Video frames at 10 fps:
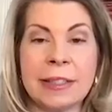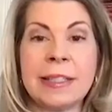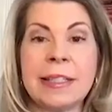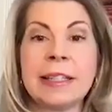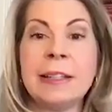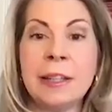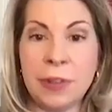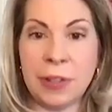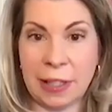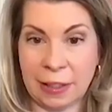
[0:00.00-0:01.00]

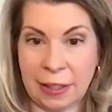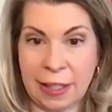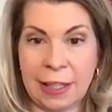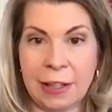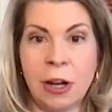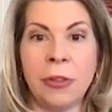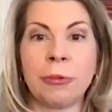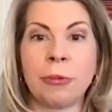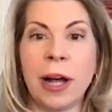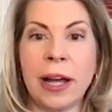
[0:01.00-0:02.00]
significantly on
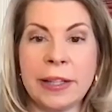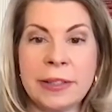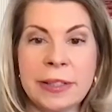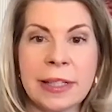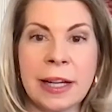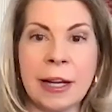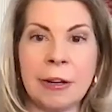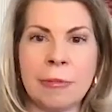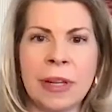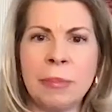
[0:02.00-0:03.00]
the rise,
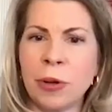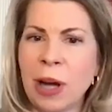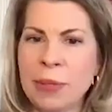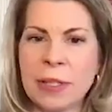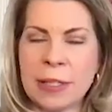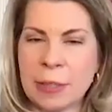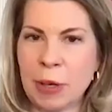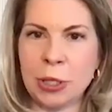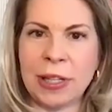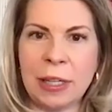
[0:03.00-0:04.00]
and perhaps
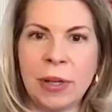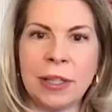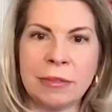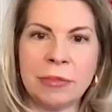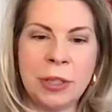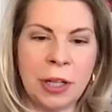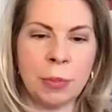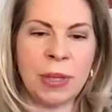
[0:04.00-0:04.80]
especially among young